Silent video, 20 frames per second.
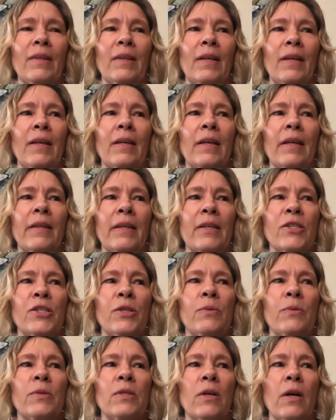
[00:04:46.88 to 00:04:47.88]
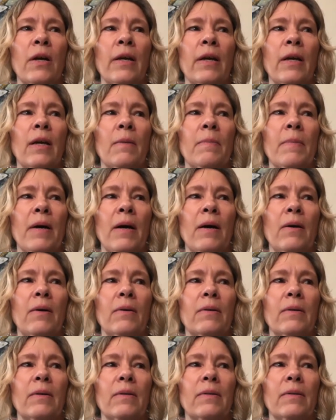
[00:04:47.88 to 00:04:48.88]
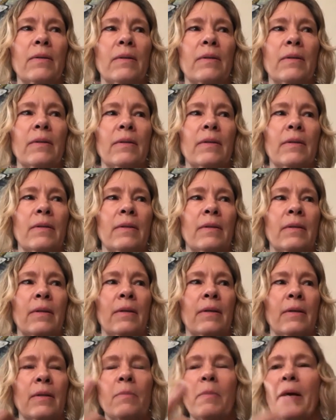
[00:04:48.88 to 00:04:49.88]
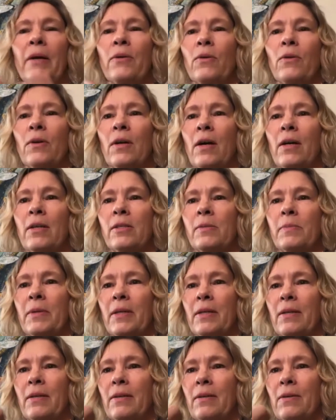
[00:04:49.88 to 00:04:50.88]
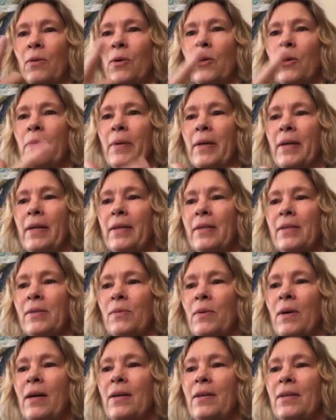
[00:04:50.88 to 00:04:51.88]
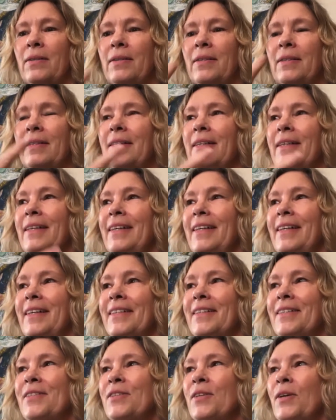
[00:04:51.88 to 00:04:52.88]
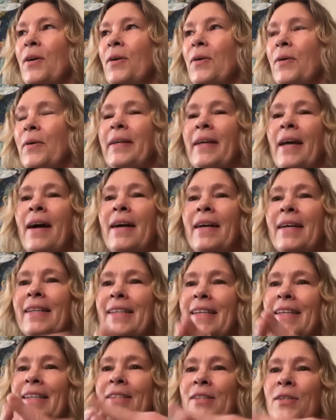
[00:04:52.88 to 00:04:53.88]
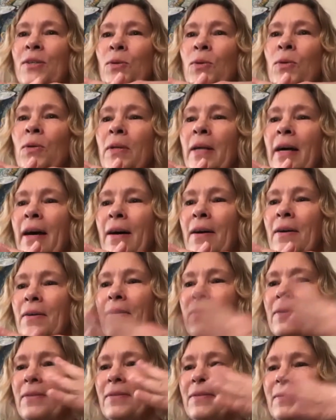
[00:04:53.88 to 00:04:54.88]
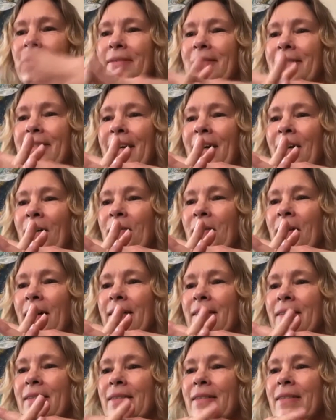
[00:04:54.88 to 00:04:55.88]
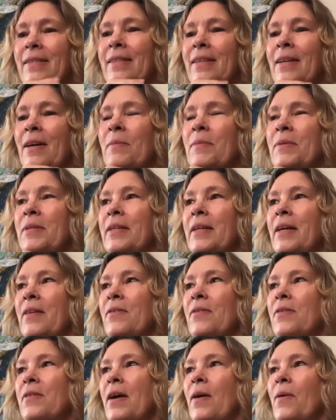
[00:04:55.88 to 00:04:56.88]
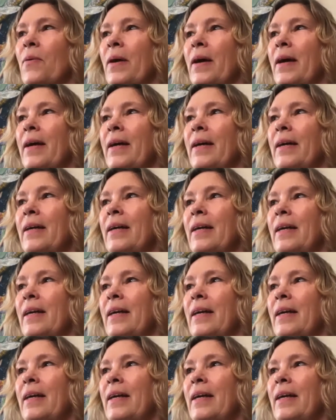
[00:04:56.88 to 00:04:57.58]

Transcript: And I think she was talking about the microcosmic orbit as well. So yeah, it's cool how that's come together that way.